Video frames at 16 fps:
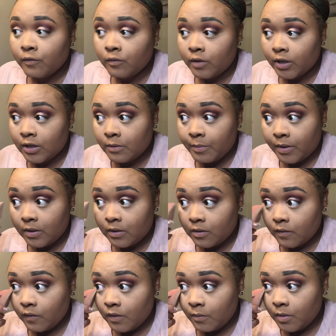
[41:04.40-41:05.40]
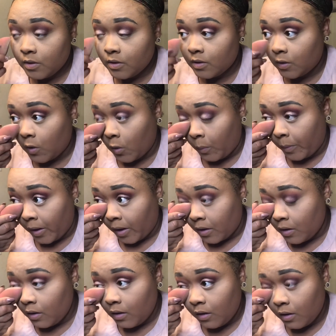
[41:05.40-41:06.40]
expensive. Let me just go back
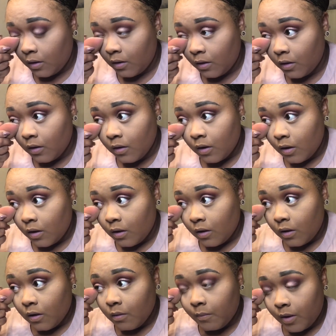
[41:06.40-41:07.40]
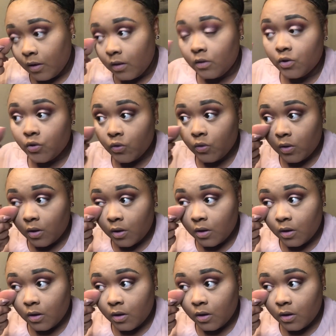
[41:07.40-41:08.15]
in here, making sure